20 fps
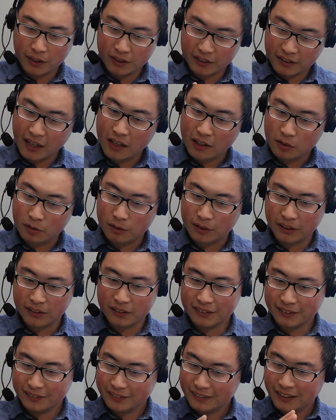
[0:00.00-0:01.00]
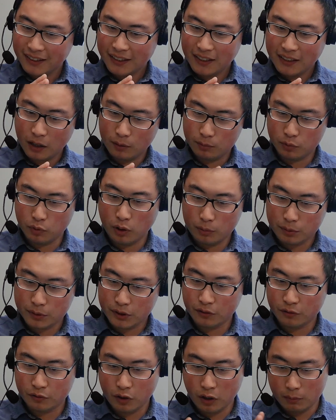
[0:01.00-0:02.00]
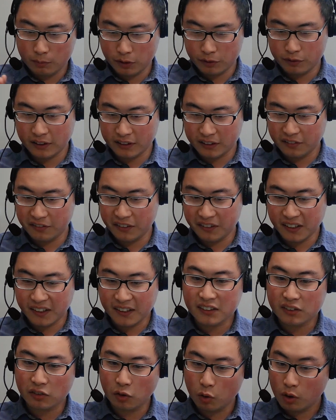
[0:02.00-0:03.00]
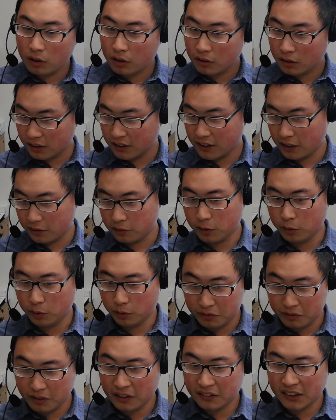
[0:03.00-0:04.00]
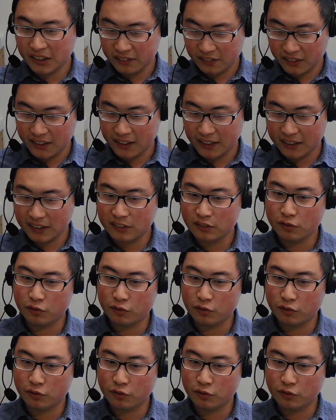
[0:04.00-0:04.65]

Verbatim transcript: absorption from refractive index or calculate refractive index from absorption.